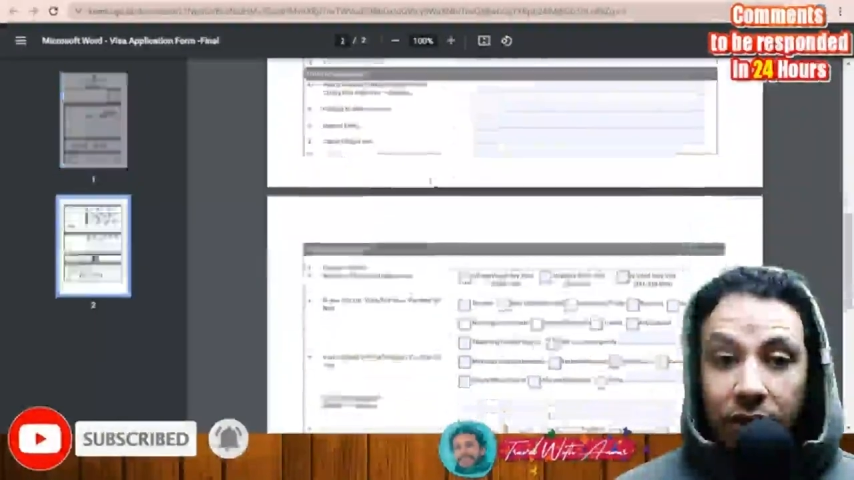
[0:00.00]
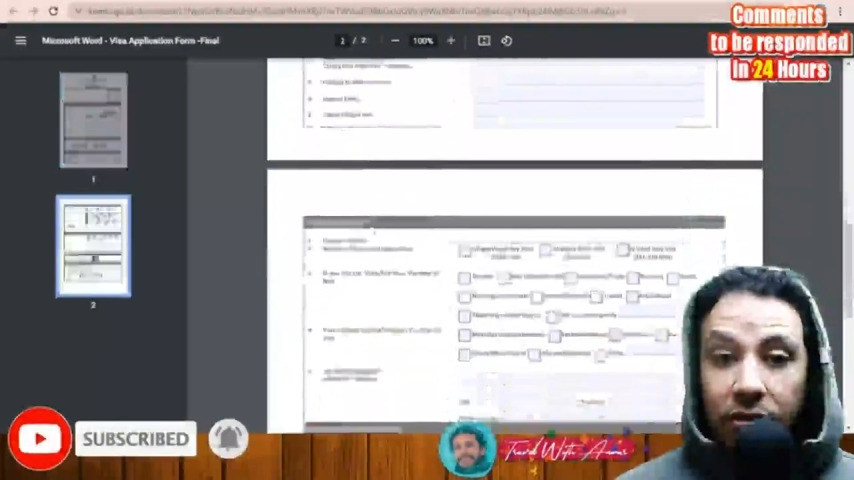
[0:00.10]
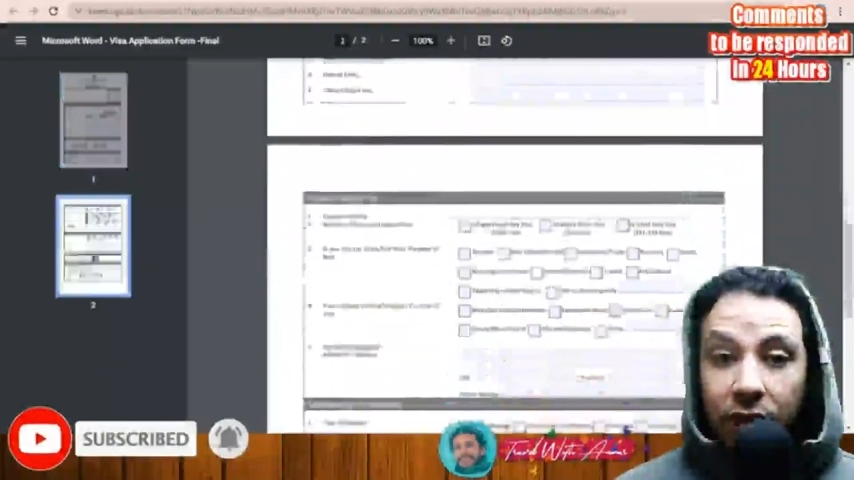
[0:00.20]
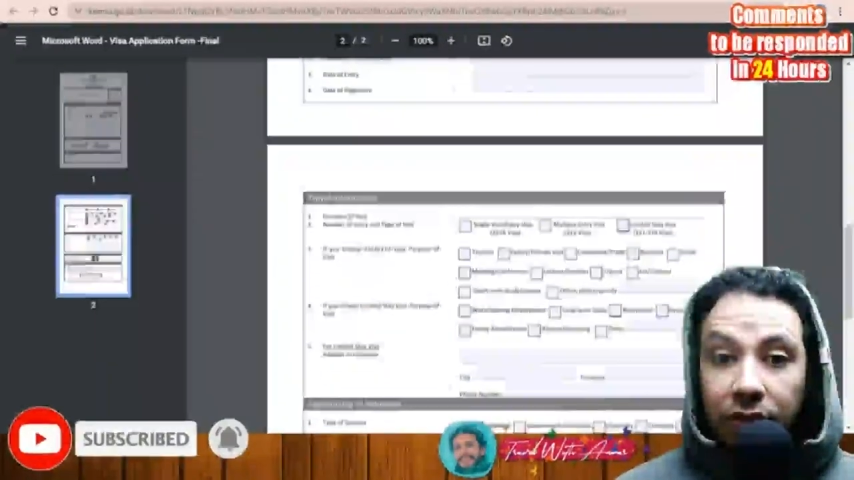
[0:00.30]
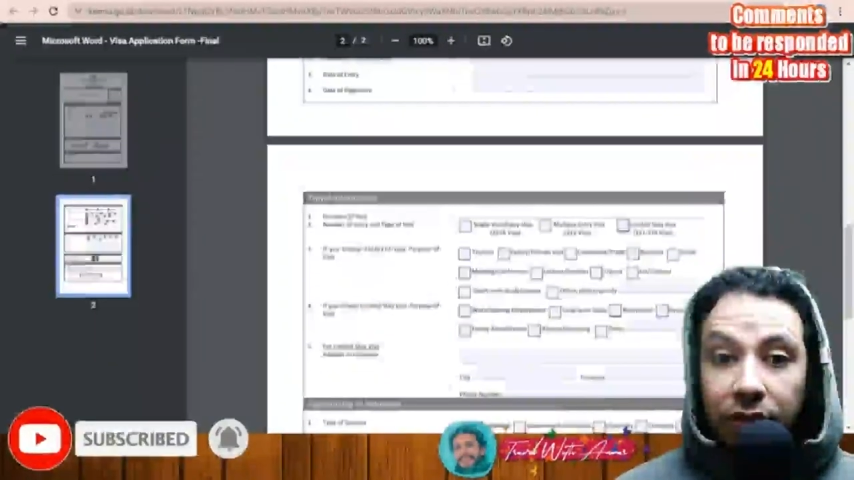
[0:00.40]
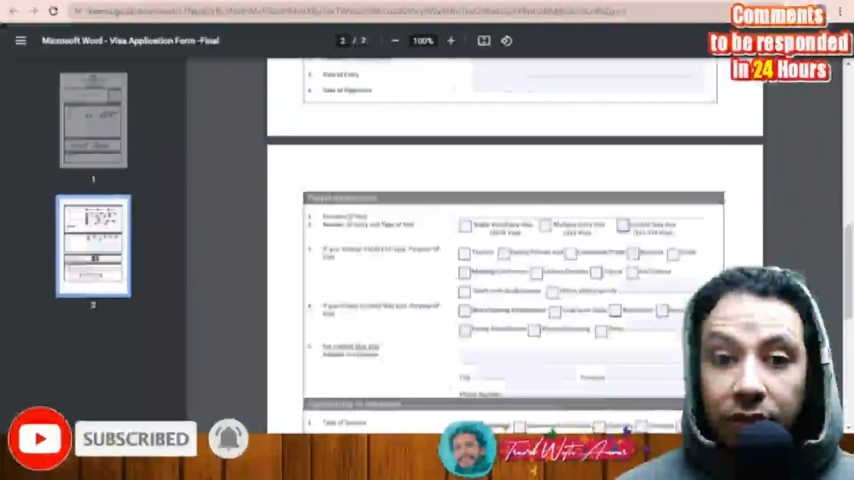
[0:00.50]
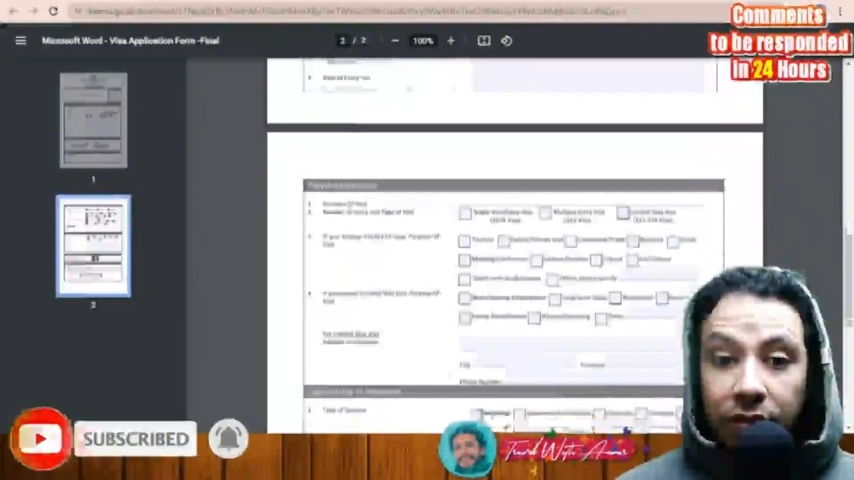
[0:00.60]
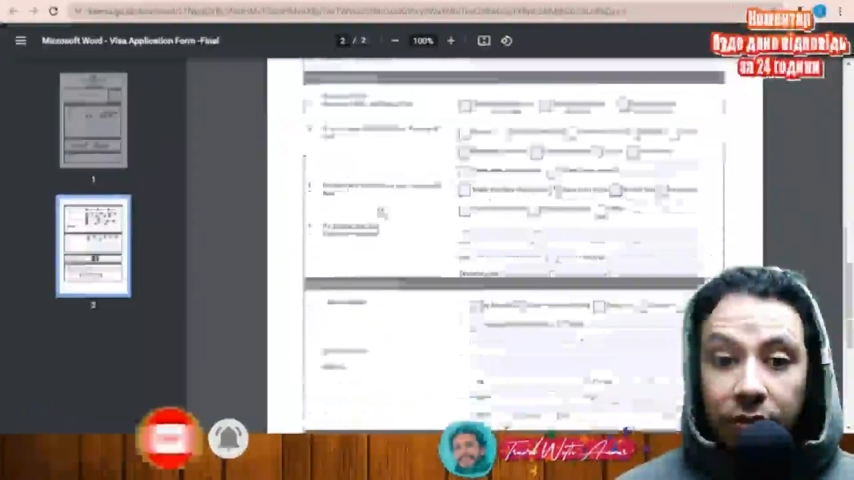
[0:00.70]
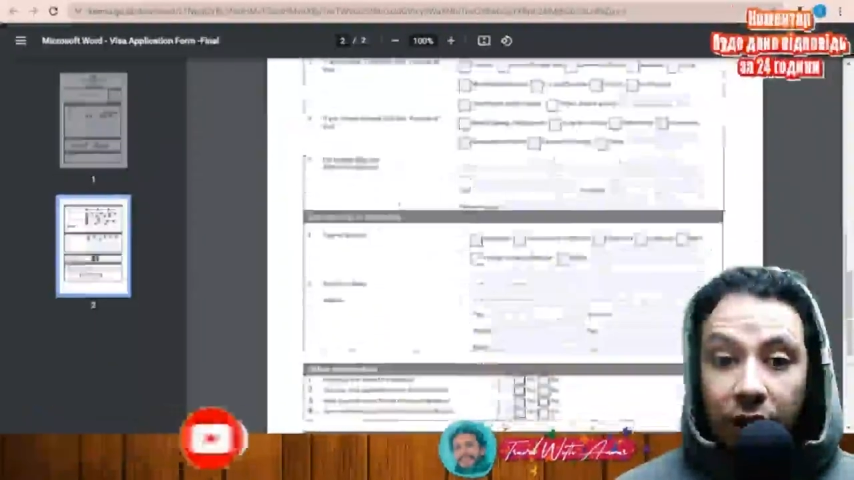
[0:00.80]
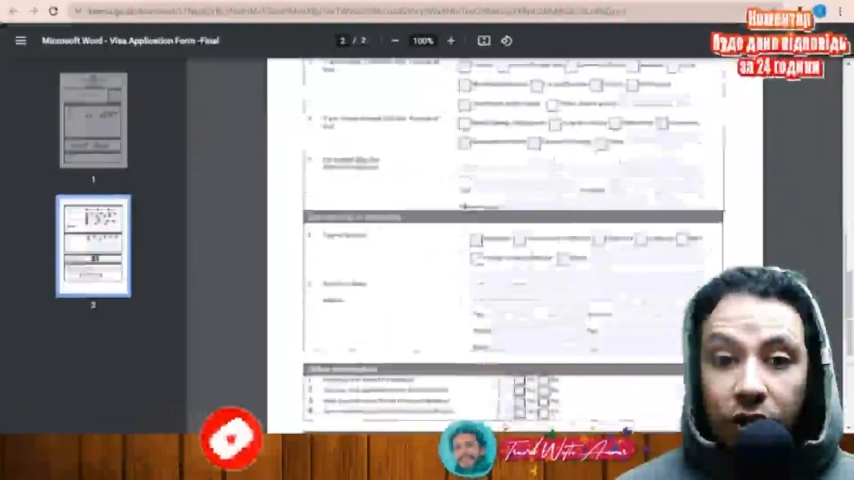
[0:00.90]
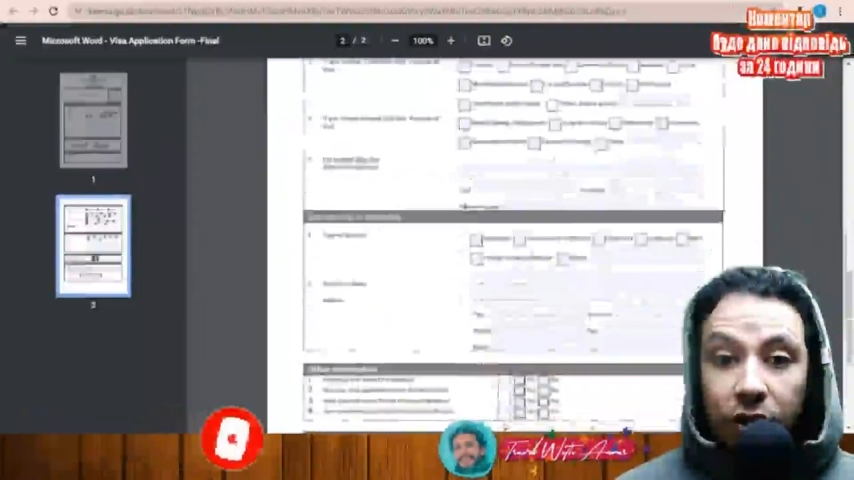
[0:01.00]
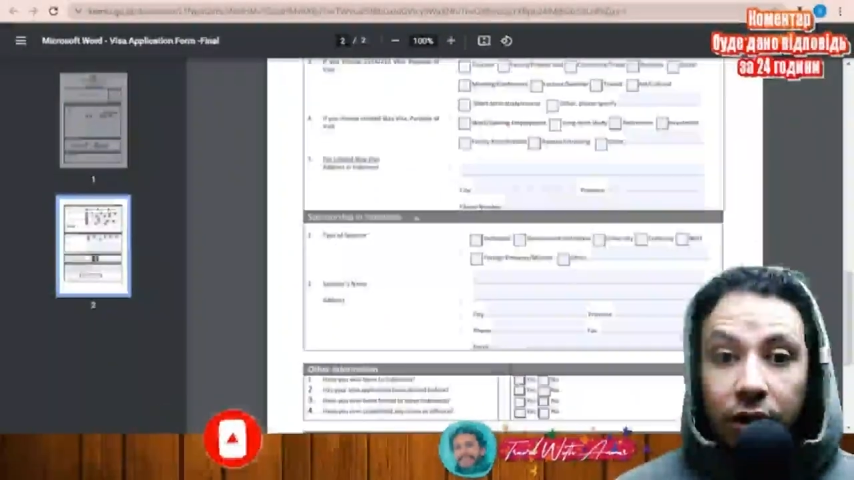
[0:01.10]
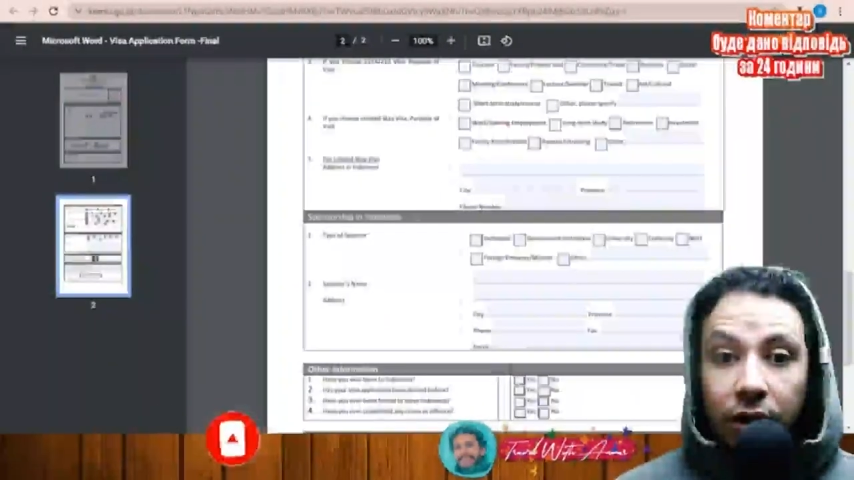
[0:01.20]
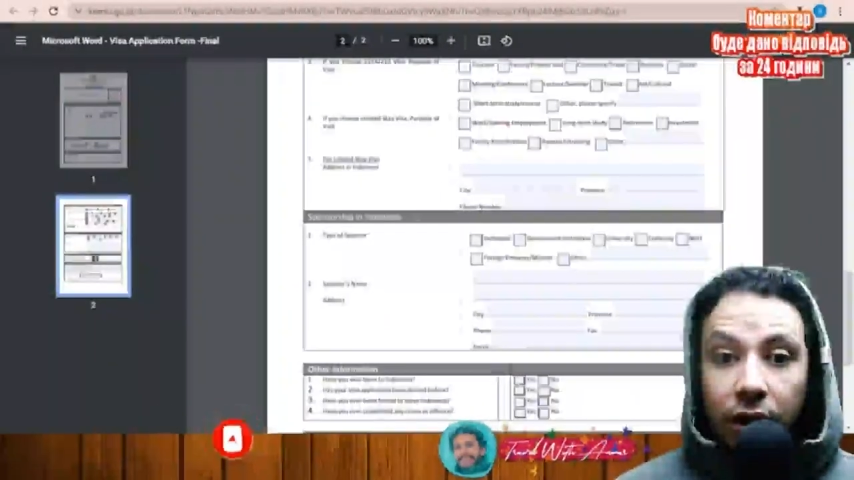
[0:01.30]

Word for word: travel information